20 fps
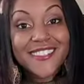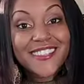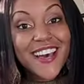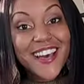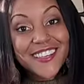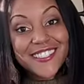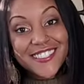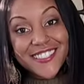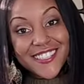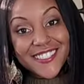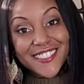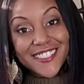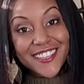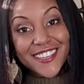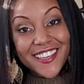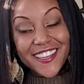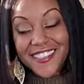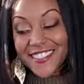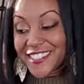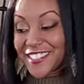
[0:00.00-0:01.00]

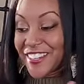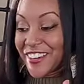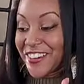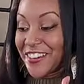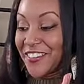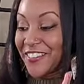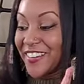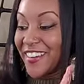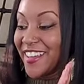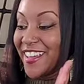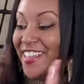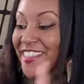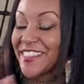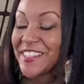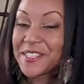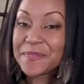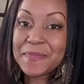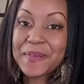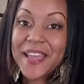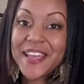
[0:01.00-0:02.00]
Toxicity. So
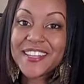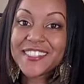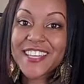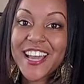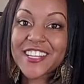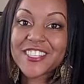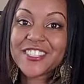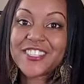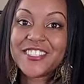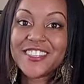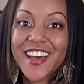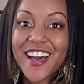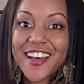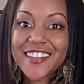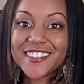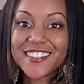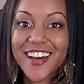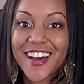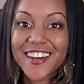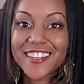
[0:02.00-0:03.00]
this plant is actually
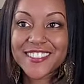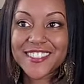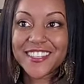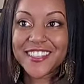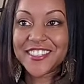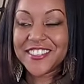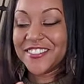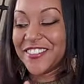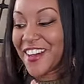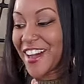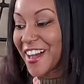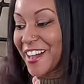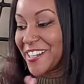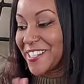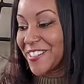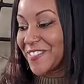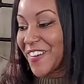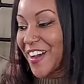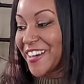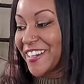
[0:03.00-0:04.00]
non-toxic, you
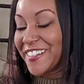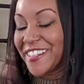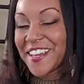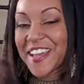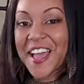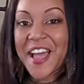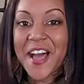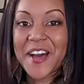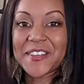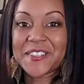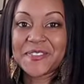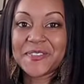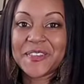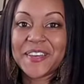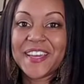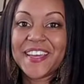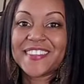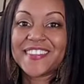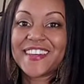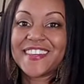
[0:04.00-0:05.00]
guys. Finally, a house
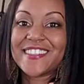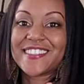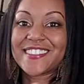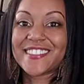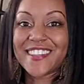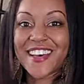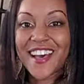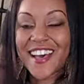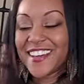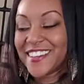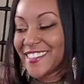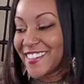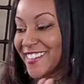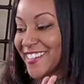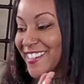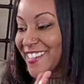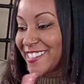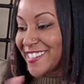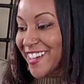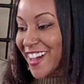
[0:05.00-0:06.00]
plant that is not
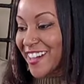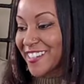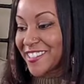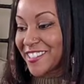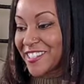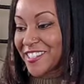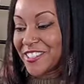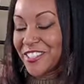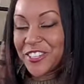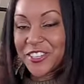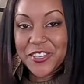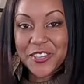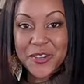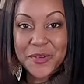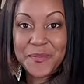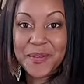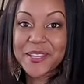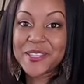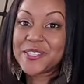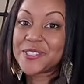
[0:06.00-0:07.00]
toxic to
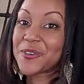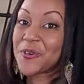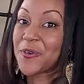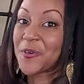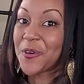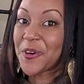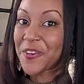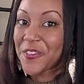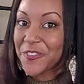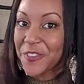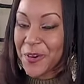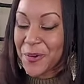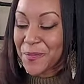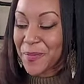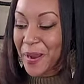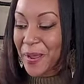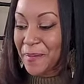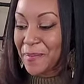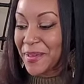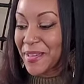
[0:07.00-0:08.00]
humans or fur
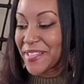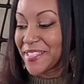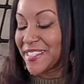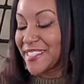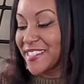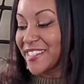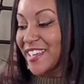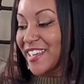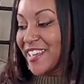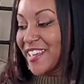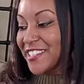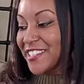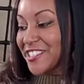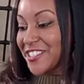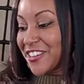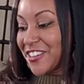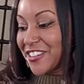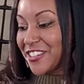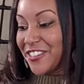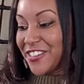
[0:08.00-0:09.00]
babies.
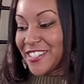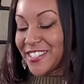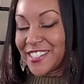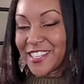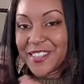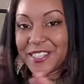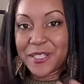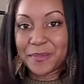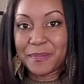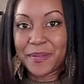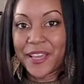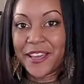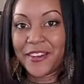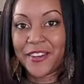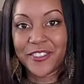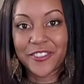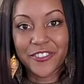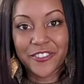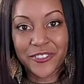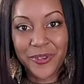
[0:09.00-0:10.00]
So you can set this plant
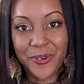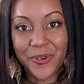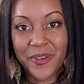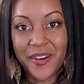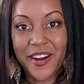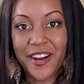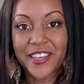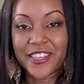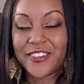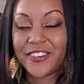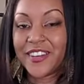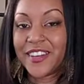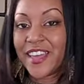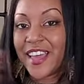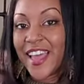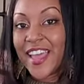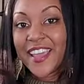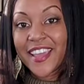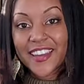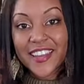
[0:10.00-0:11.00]
on the floor, you can
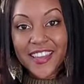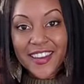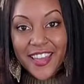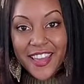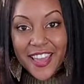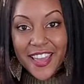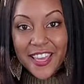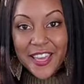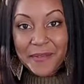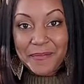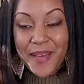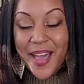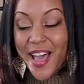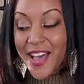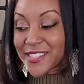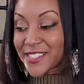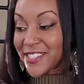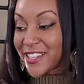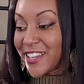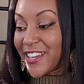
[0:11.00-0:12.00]
hang it in a hanging
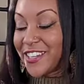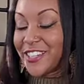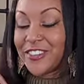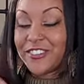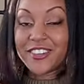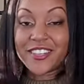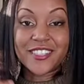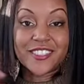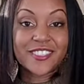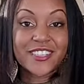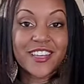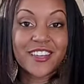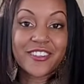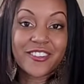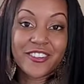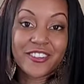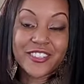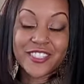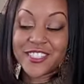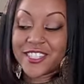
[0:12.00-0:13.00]
basket, you can set
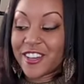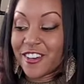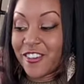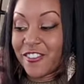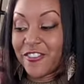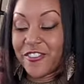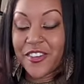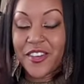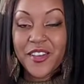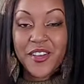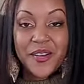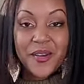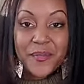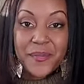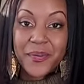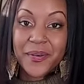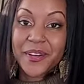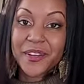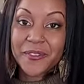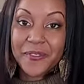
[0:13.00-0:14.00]
it on a shelf,
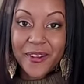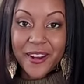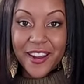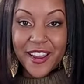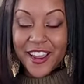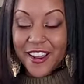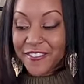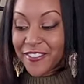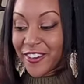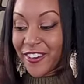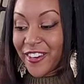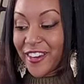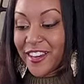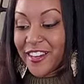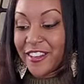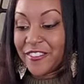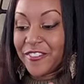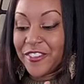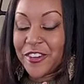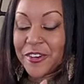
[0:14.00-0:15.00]
put it wherever,
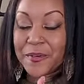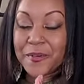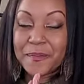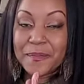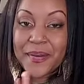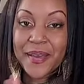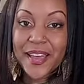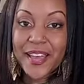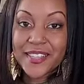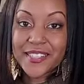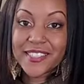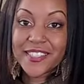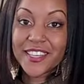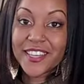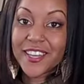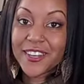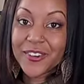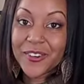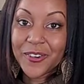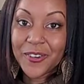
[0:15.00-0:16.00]
and if your pets
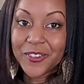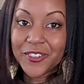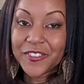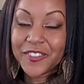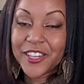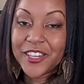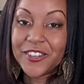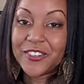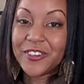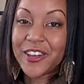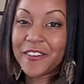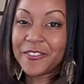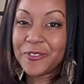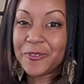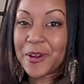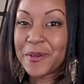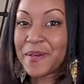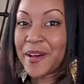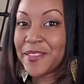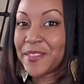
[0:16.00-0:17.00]
get a hold of it, you don't have to
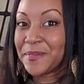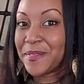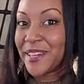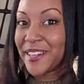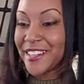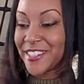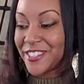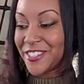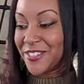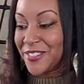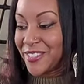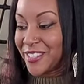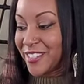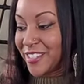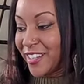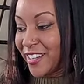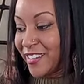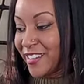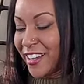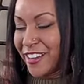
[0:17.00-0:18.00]
worry about them getting too
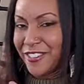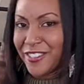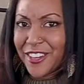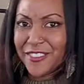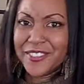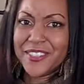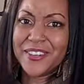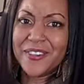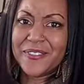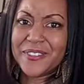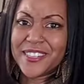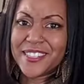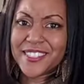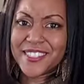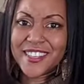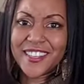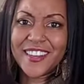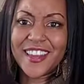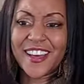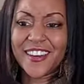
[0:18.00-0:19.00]
sick. Now you definitely don't want to
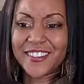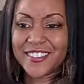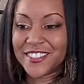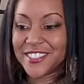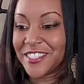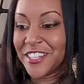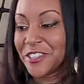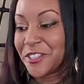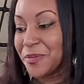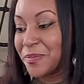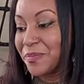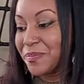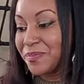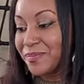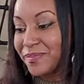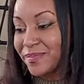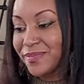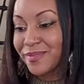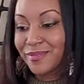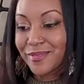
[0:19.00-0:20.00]
set it out and just let them
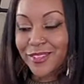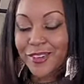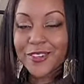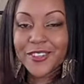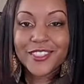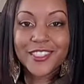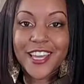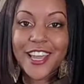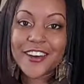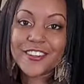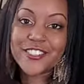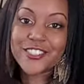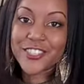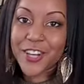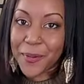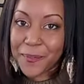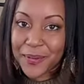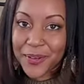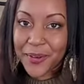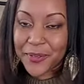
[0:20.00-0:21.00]
go to town
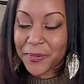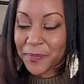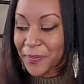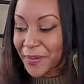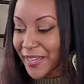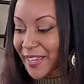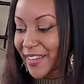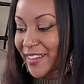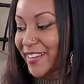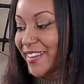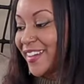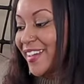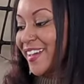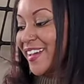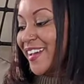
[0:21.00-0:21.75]
chomping on the plant,